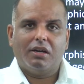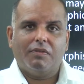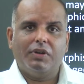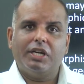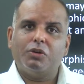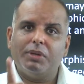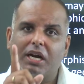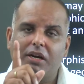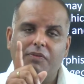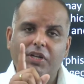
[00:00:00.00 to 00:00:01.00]
We need
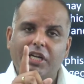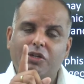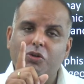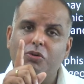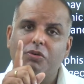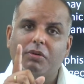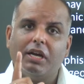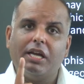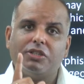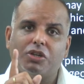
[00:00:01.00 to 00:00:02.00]
to
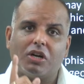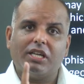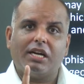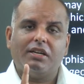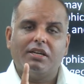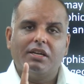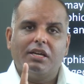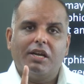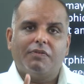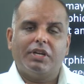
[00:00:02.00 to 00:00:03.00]
ensure that
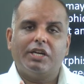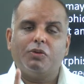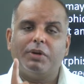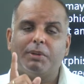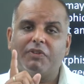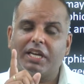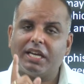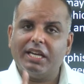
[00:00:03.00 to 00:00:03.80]
we need to be very